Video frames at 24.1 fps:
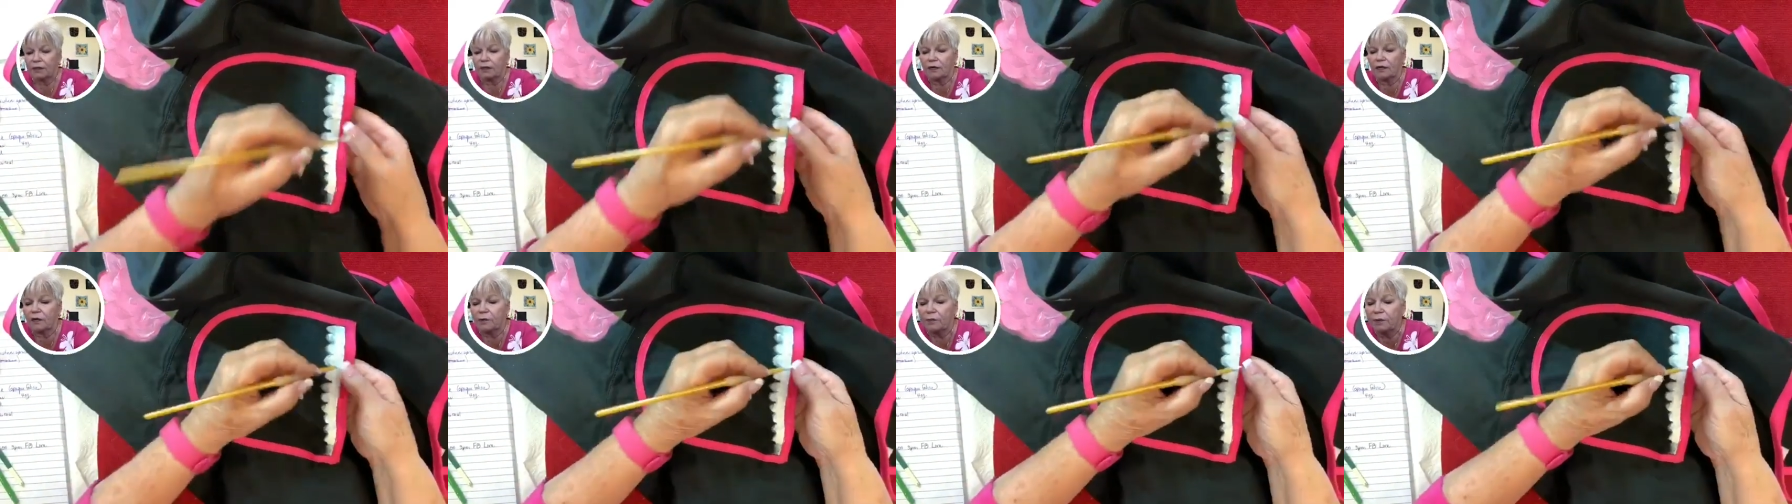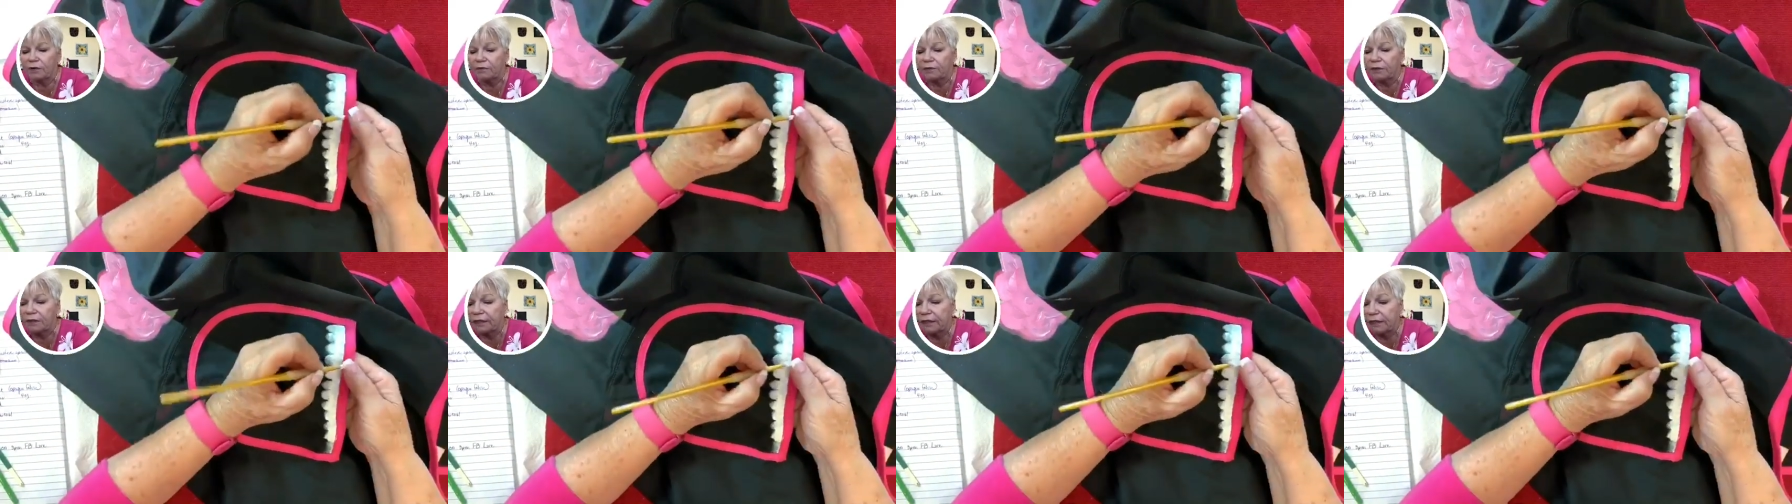Hope
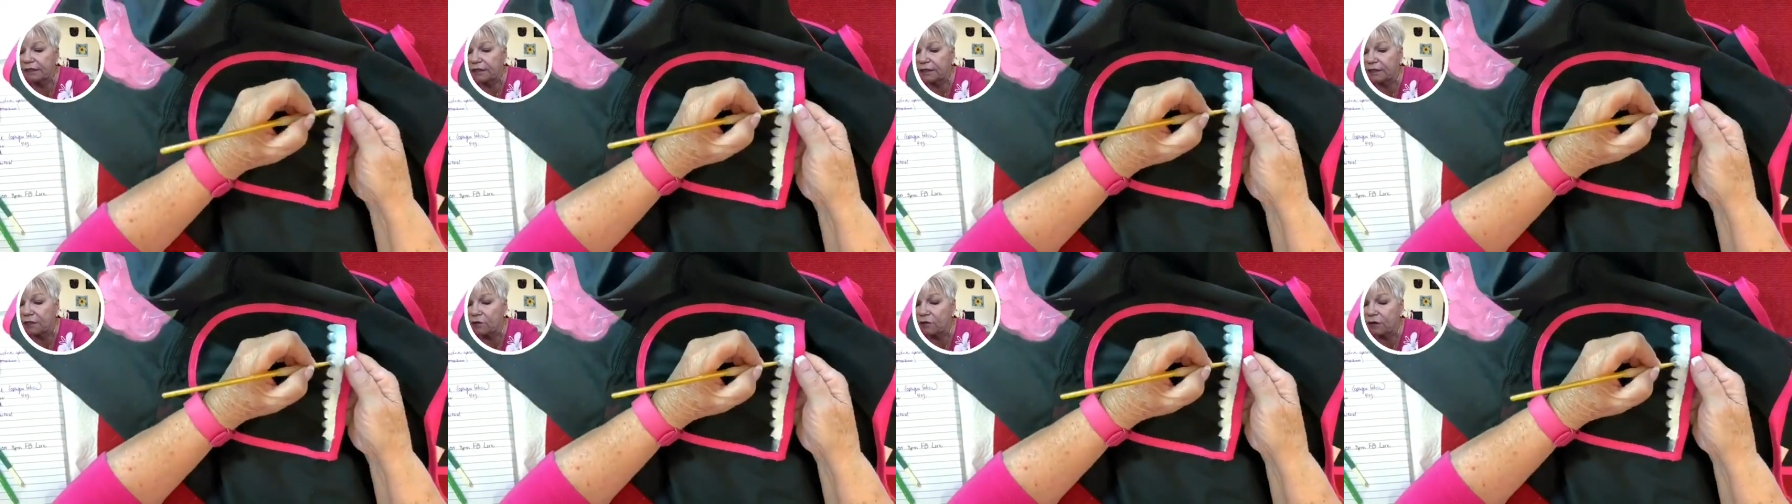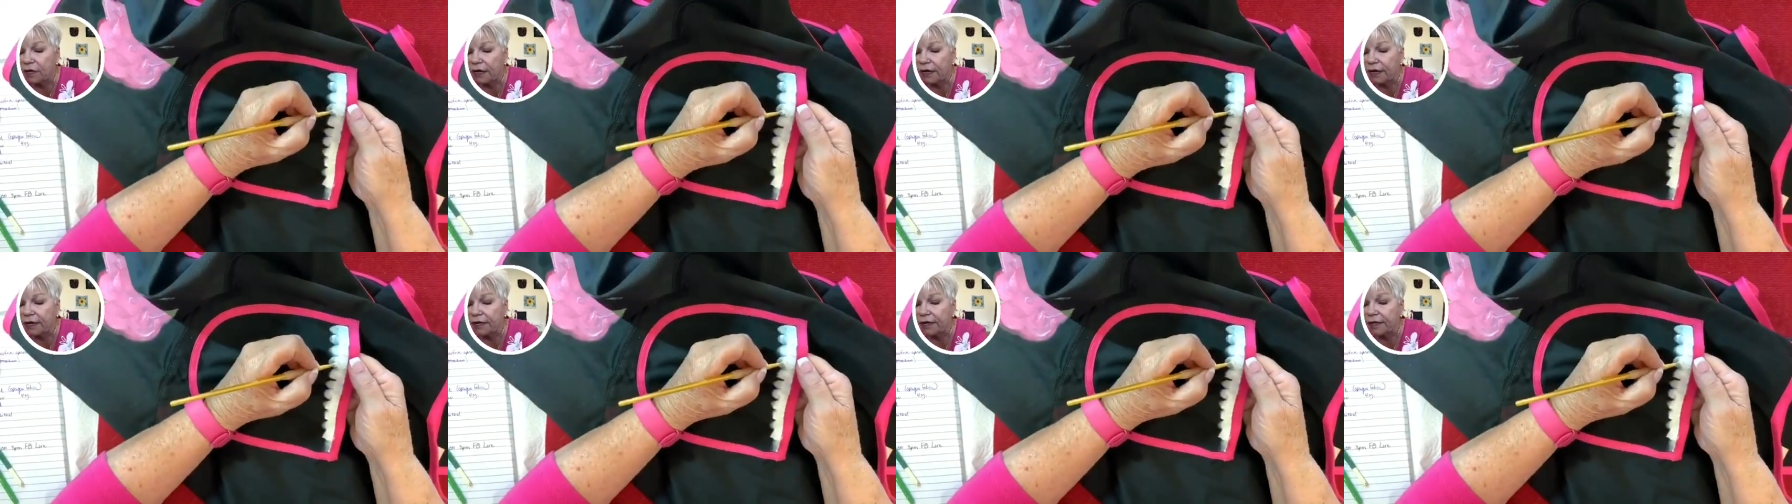everything's
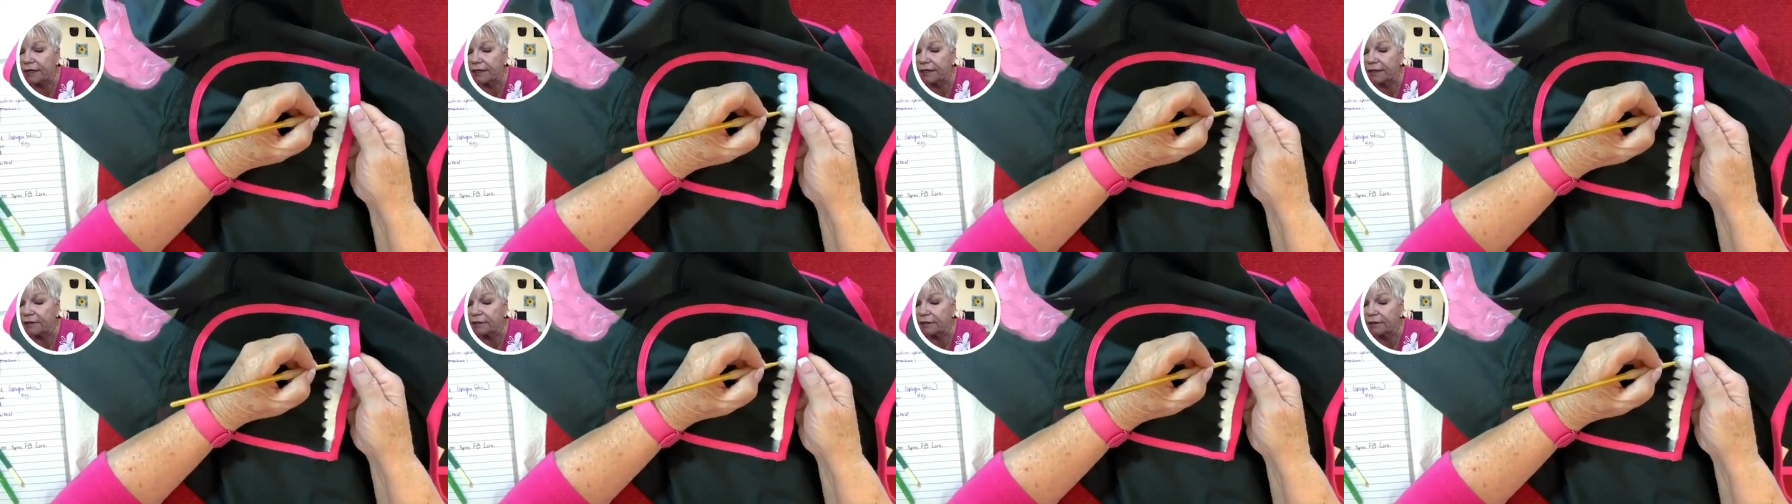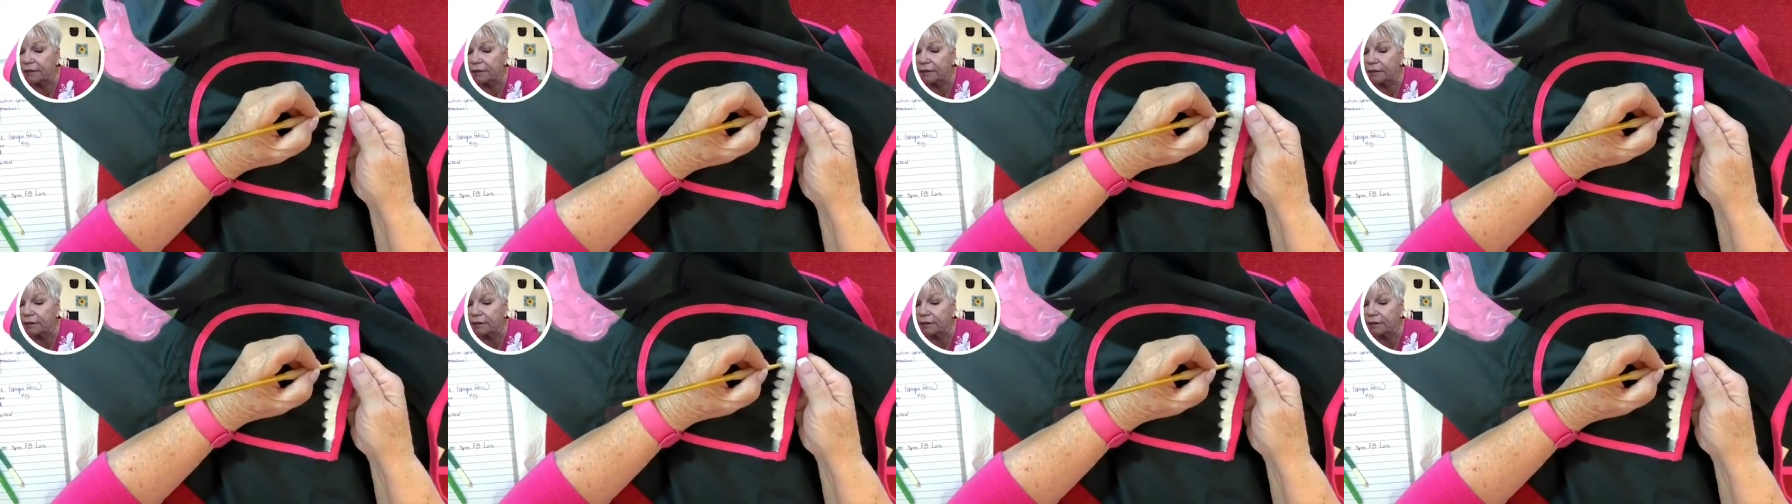okay.